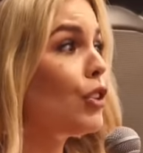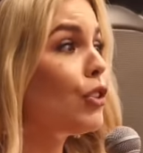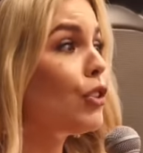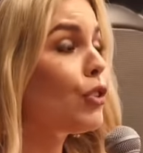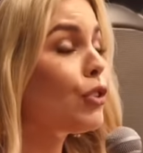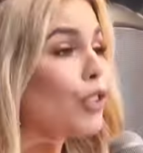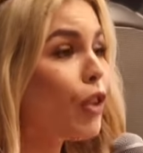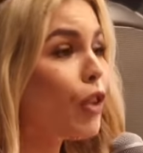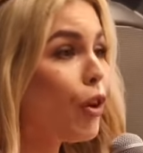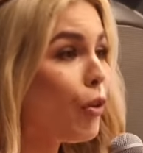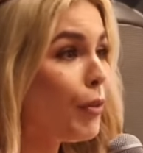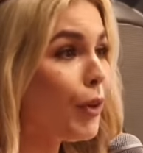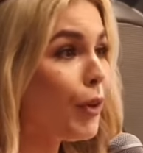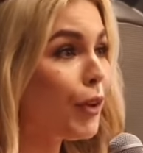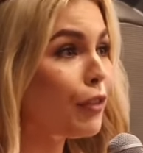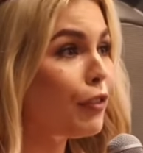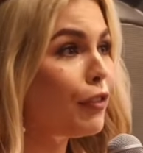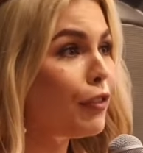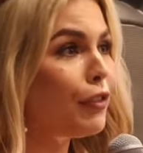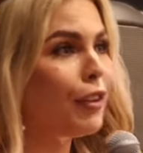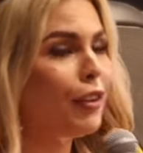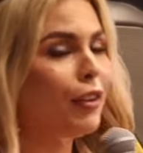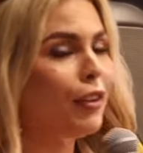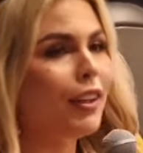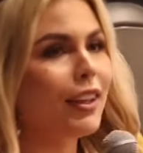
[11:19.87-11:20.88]
so
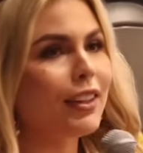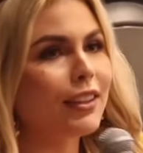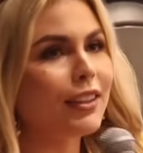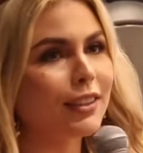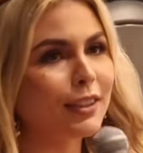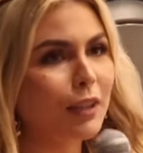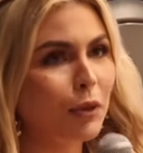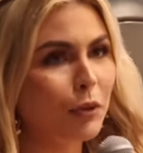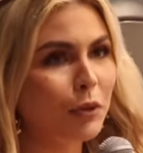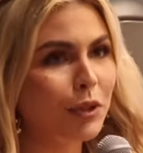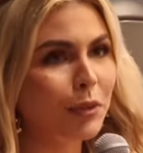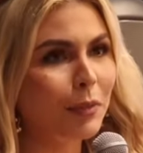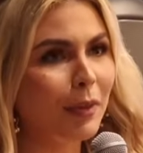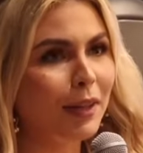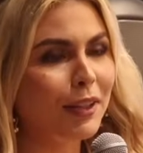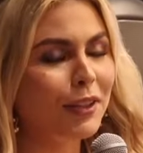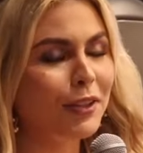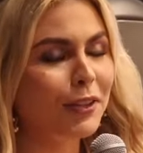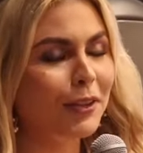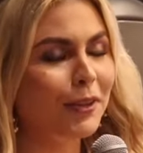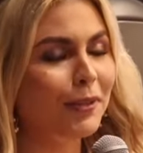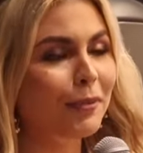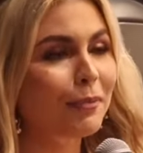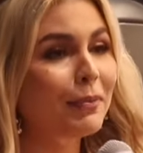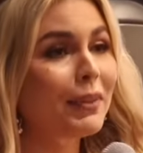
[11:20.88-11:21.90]
beautiful and so
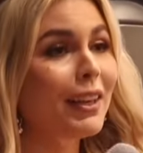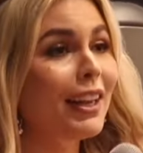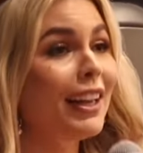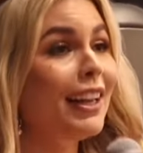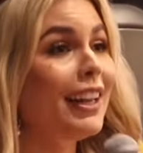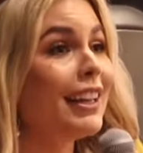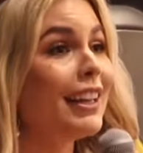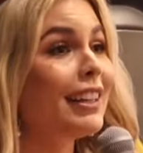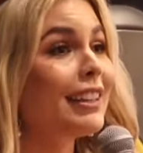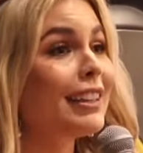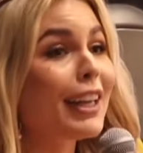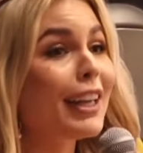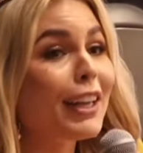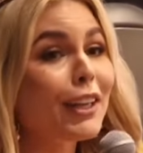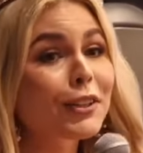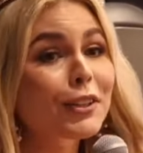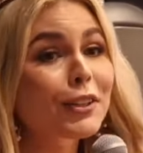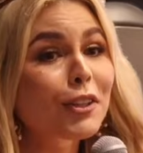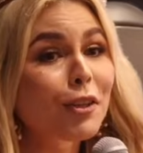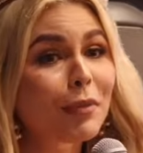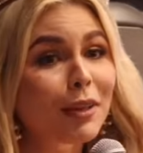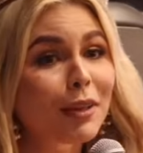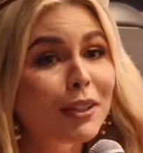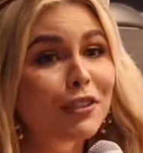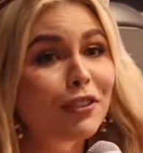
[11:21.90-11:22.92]
special. Thank you
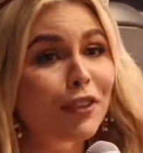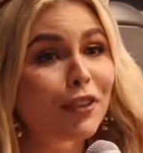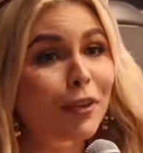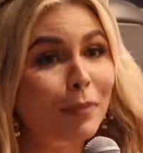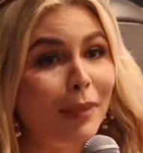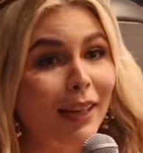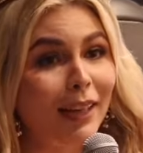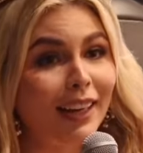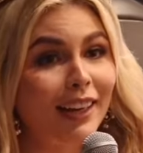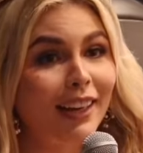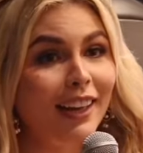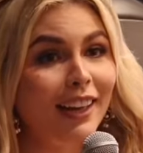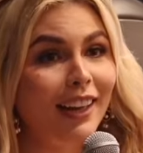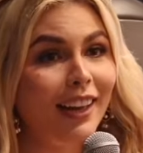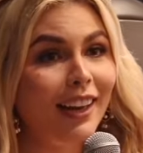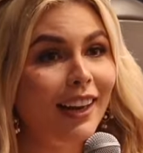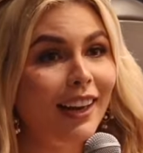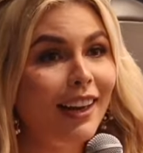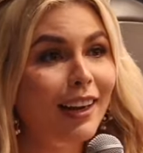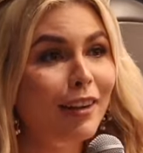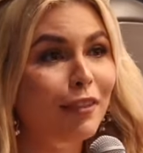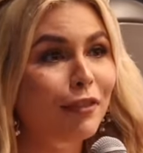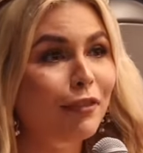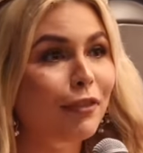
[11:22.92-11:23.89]
so much for being here,